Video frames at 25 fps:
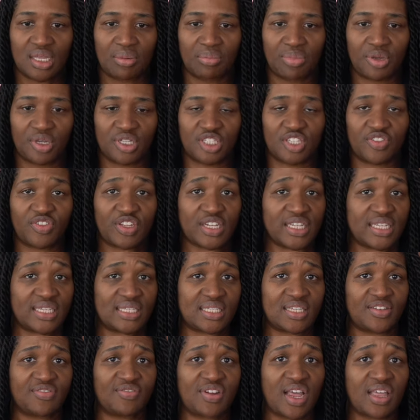Percival
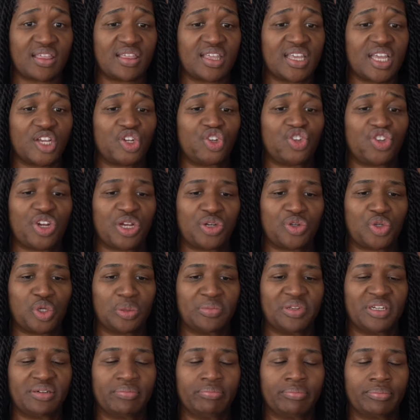is, if nothing, a
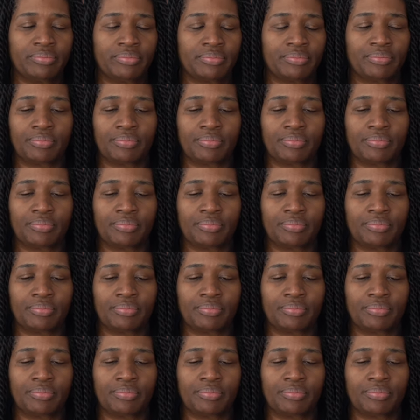gentleman.